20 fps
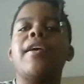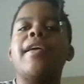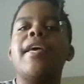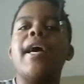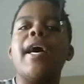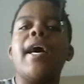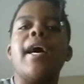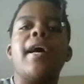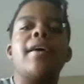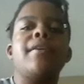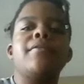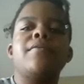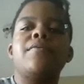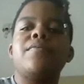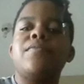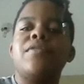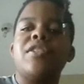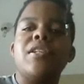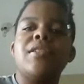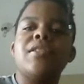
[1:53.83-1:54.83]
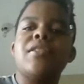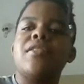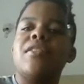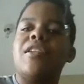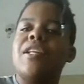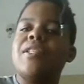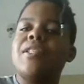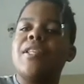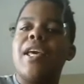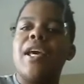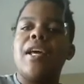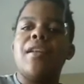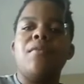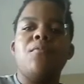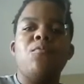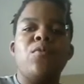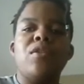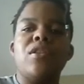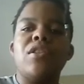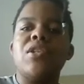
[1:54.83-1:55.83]
yeah, just let's
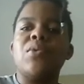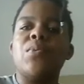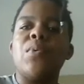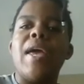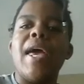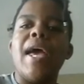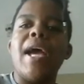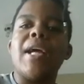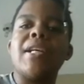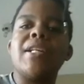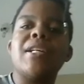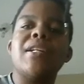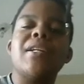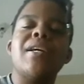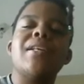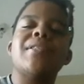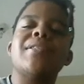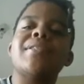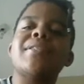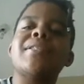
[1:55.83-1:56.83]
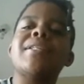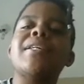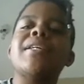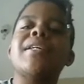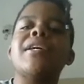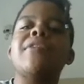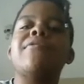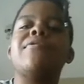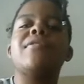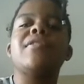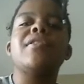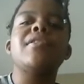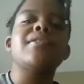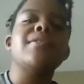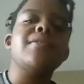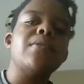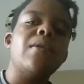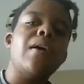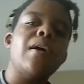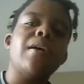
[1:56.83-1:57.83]
get with this reaction and see if
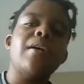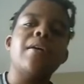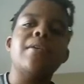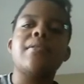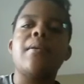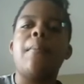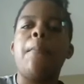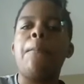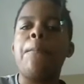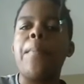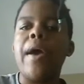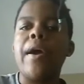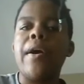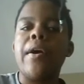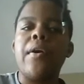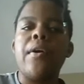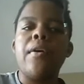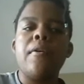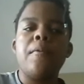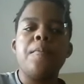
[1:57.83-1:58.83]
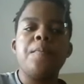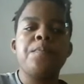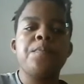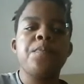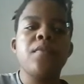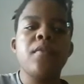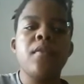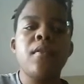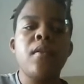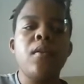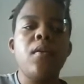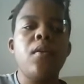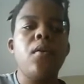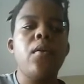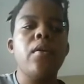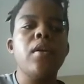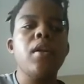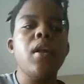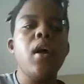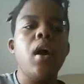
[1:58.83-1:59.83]
this song is a banger
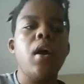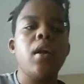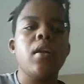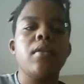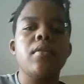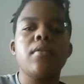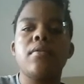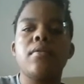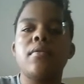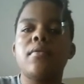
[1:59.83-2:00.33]
or not.